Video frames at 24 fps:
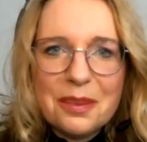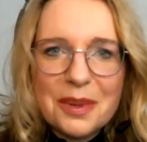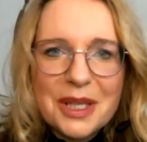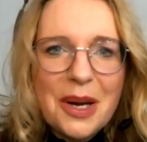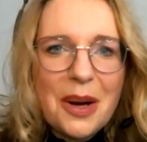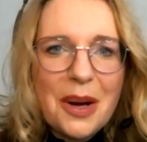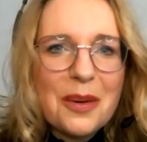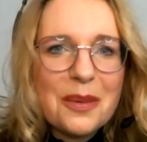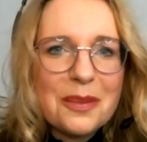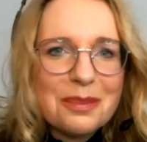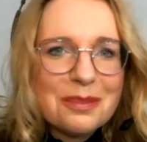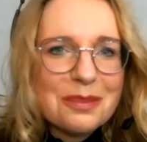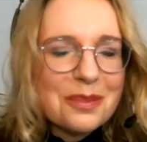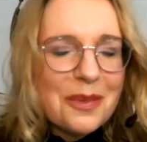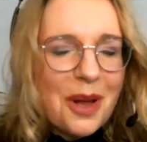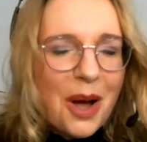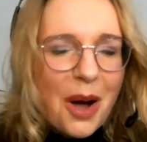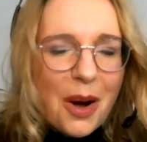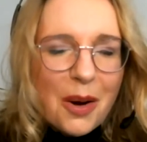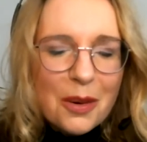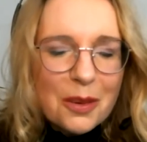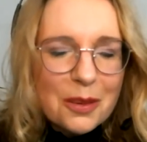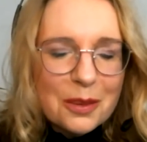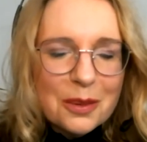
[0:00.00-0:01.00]
we don't
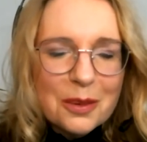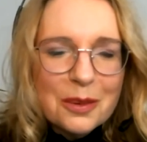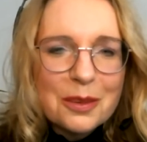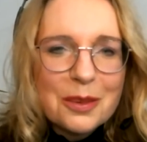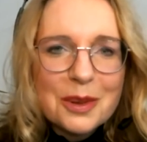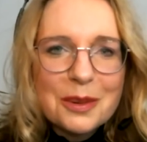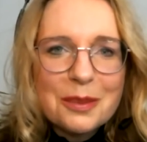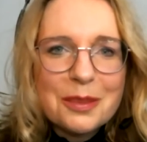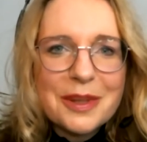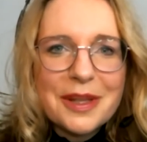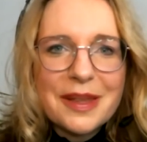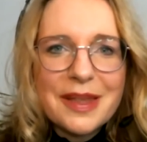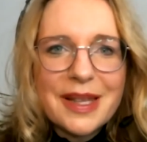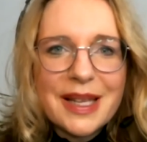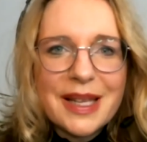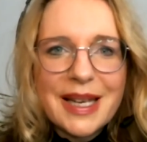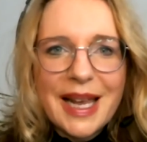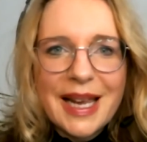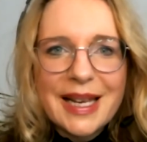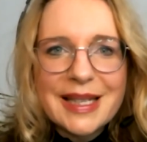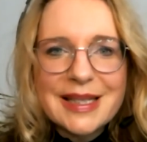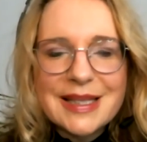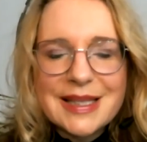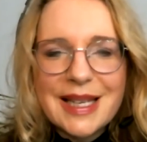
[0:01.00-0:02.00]
know who will be the
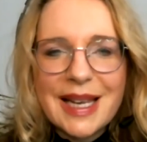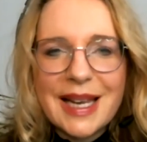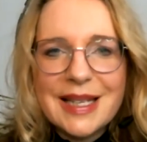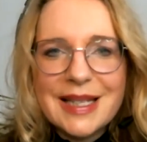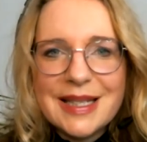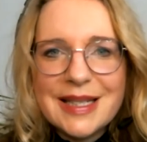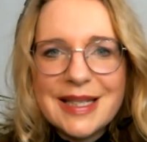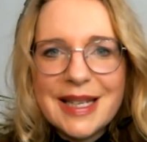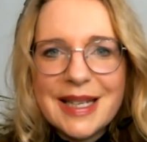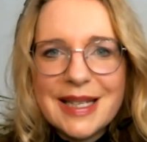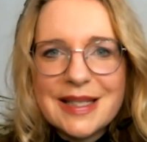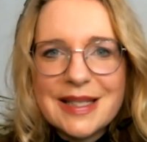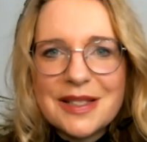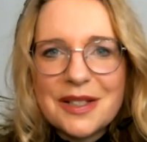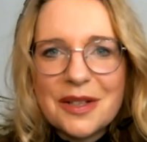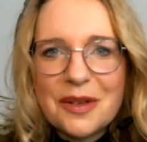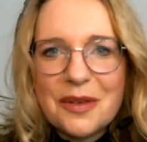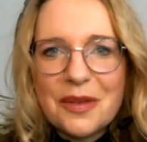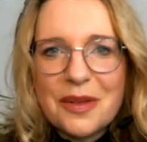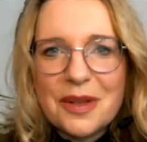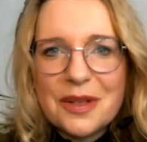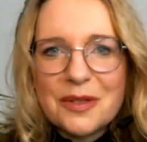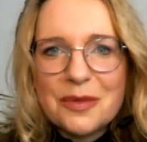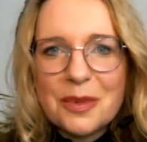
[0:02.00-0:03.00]
next candidate.
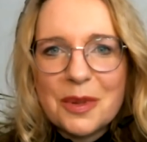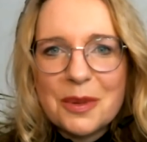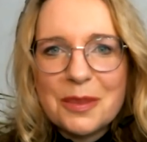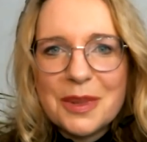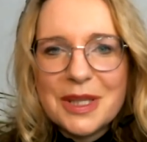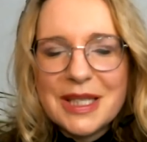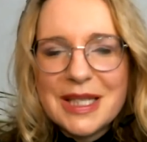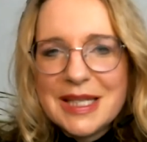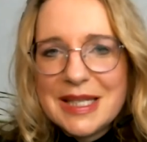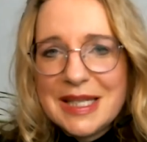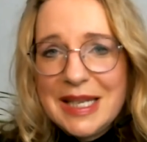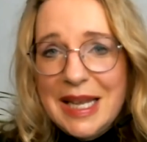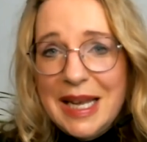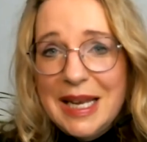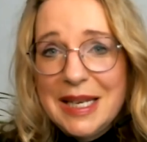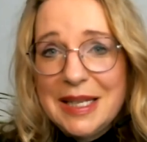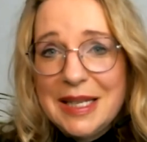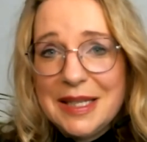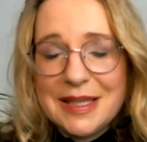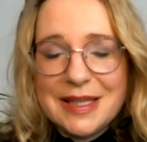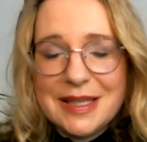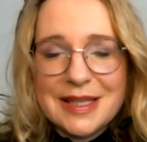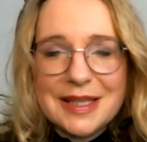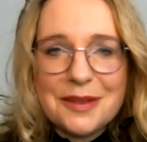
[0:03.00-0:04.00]
So this will be
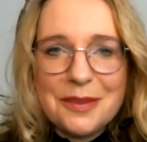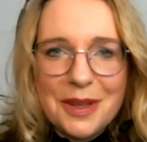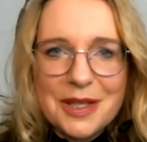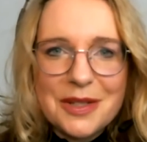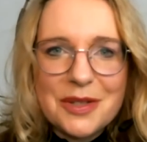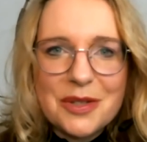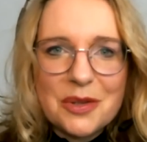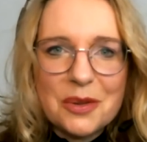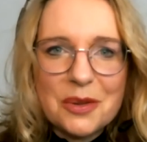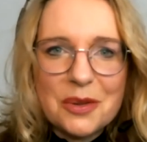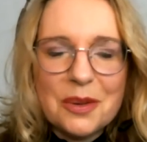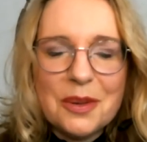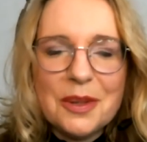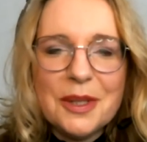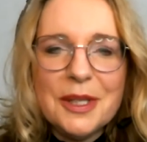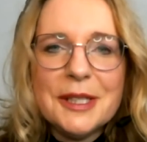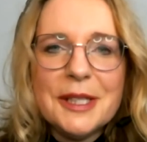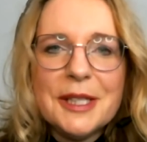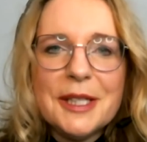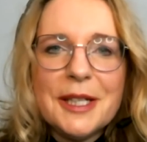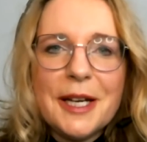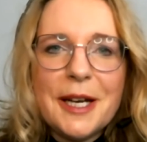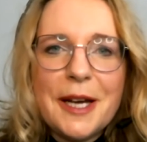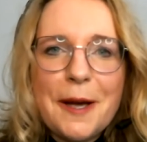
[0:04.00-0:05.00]
decided quite soon.
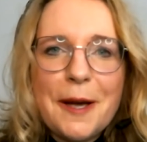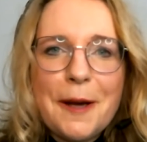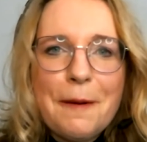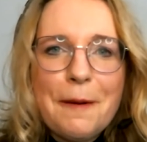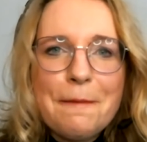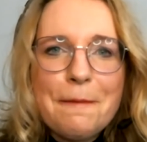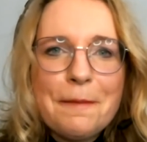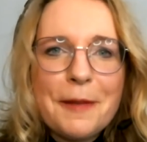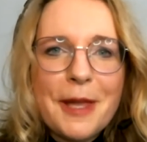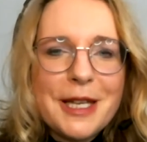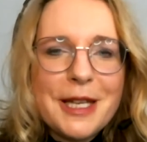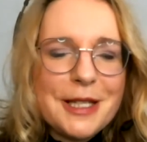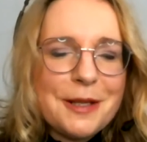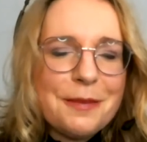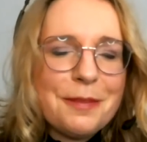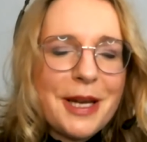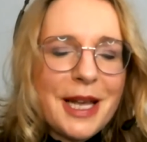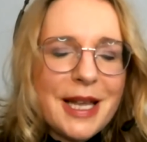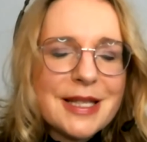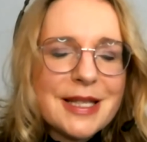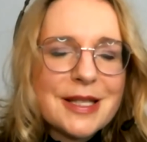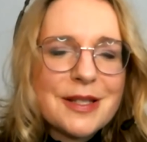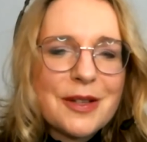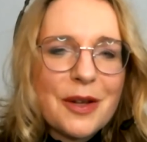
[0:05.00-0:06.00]
It
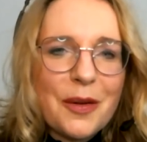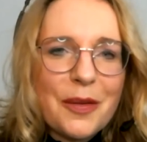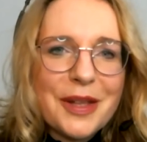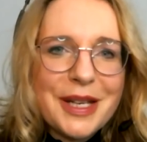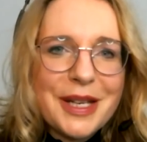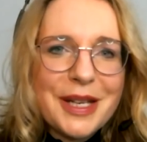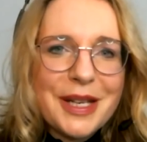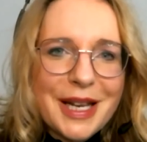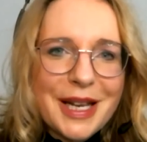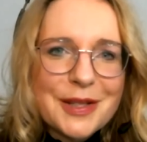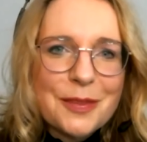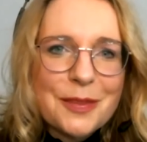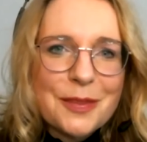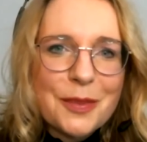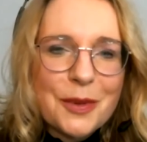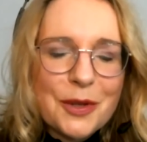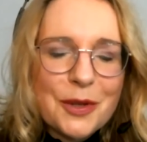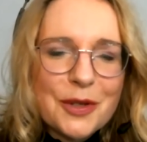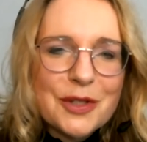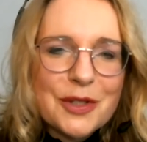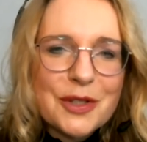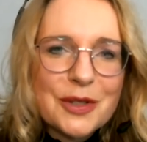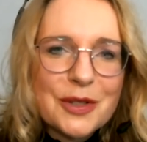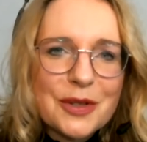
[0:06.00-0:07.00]
depends on the next
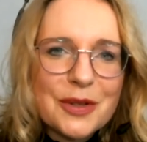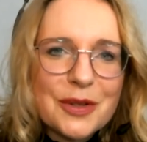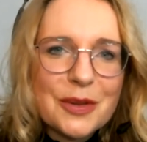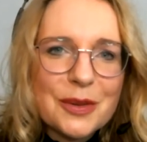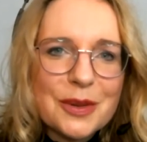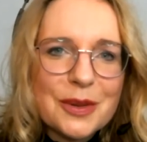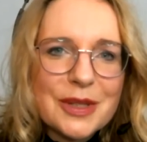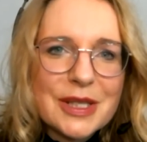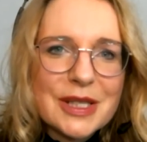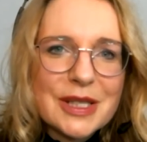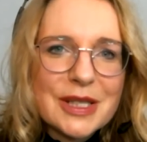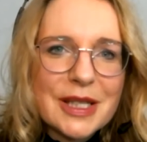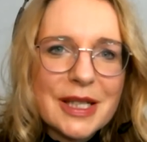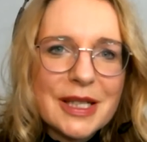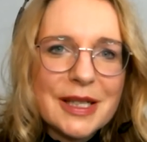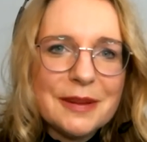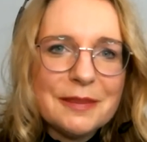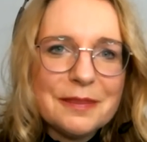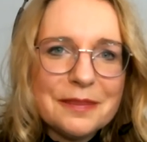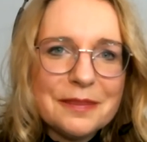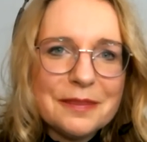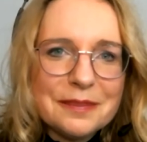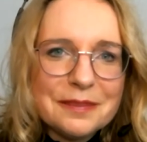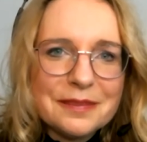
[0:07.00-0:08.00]
person who's,
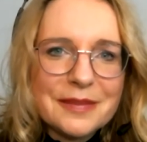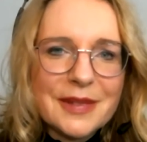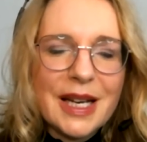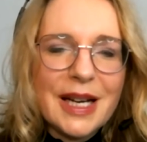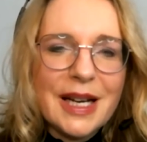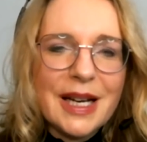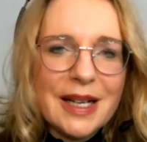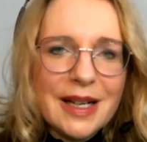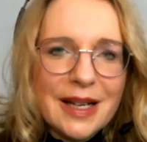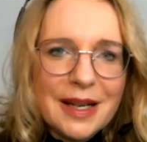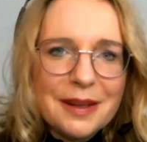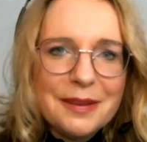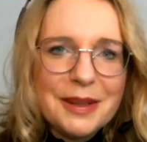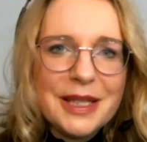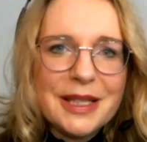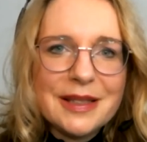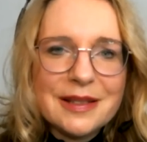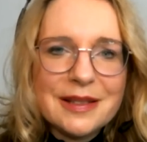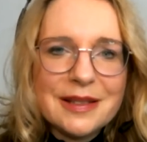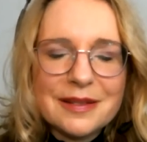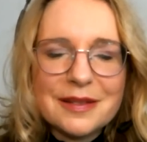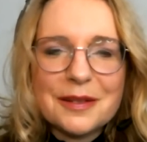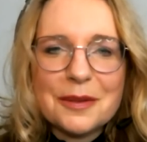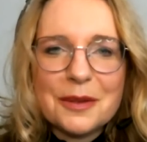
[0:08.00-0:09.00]

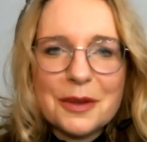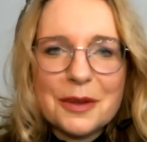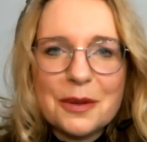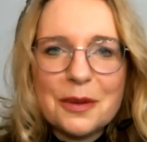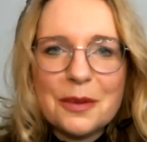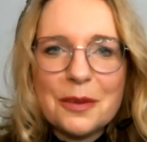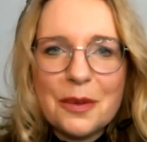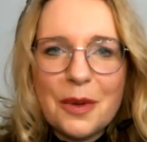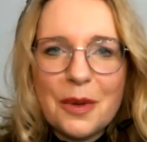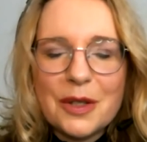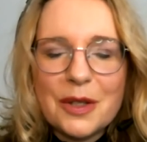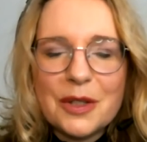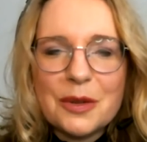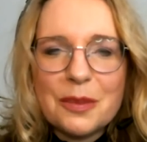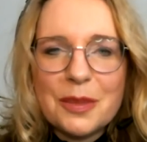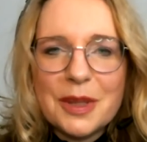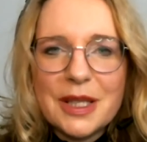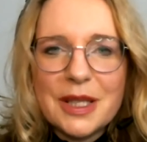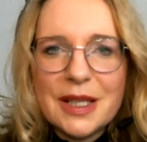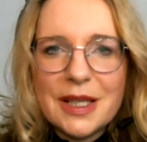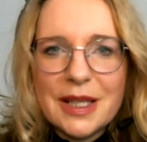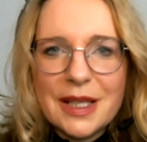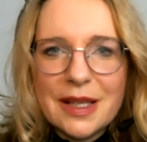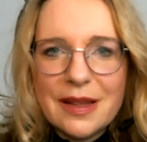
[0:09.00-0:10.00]
who want to
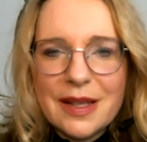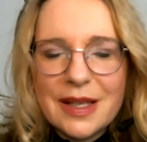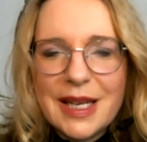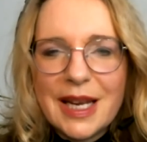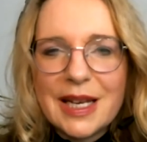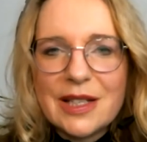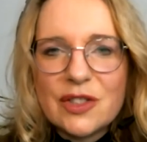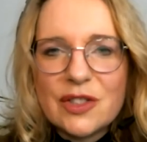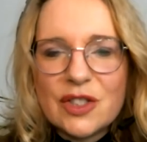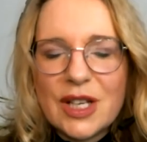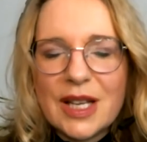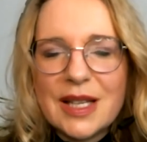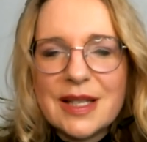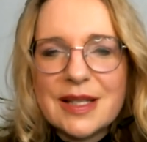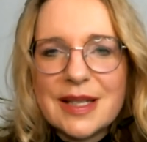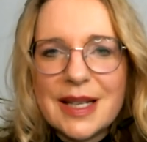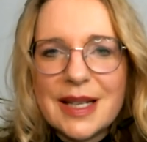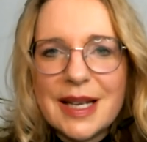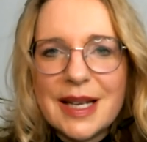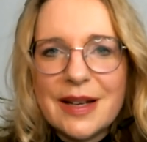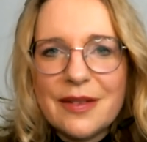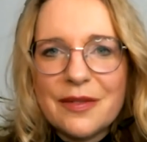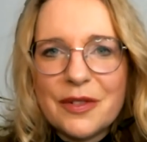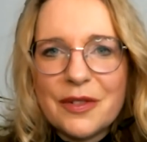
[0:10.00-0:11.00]
be the next
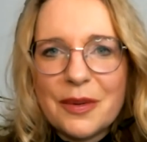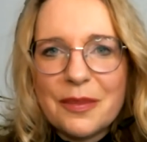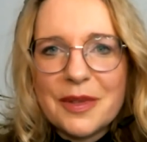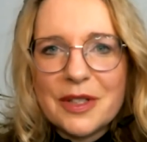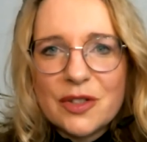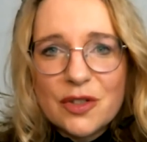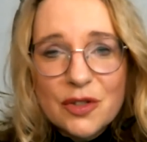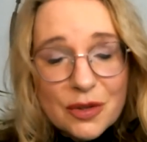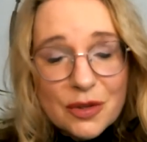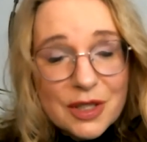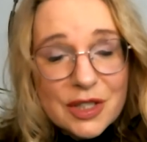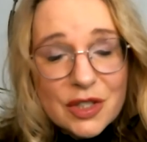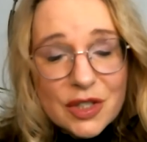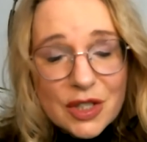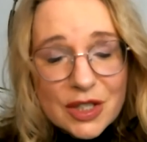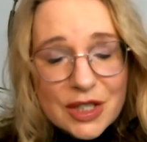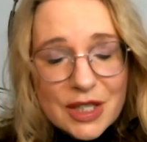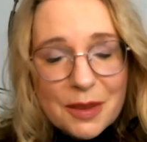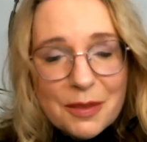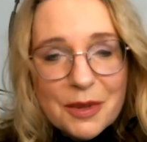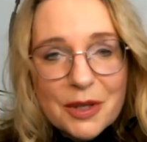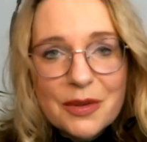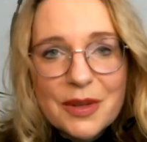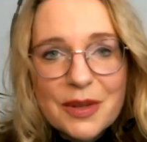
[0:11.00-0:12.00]
chancellor from the Christian
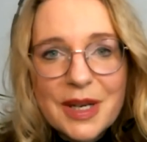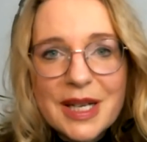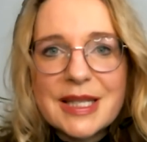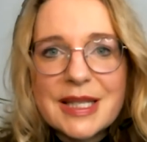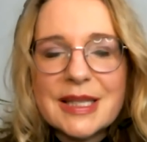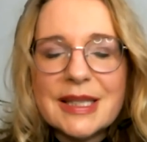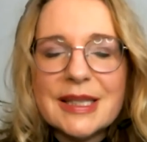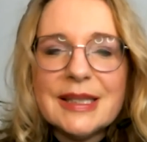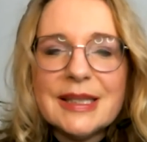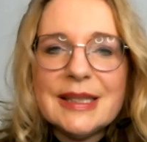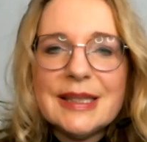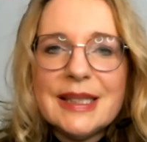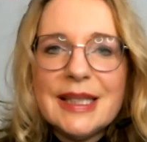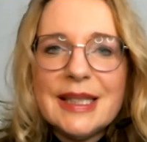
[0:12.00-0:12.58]
Democrats,